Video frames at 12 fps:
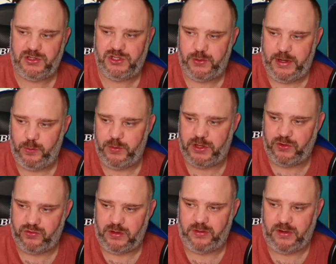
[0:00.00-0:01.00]
and she'll help you
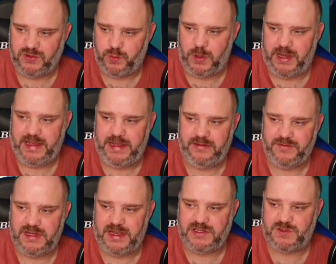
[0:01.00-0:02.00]
control those
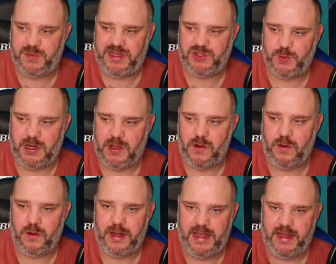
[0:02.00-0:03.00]
waves and speed you
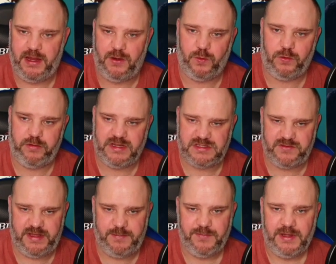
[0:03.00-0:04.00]
along and all the rest
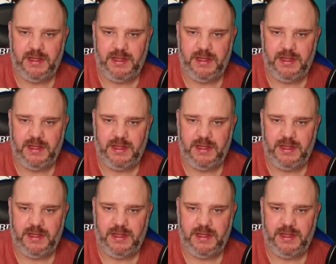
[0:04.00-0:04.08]
of it.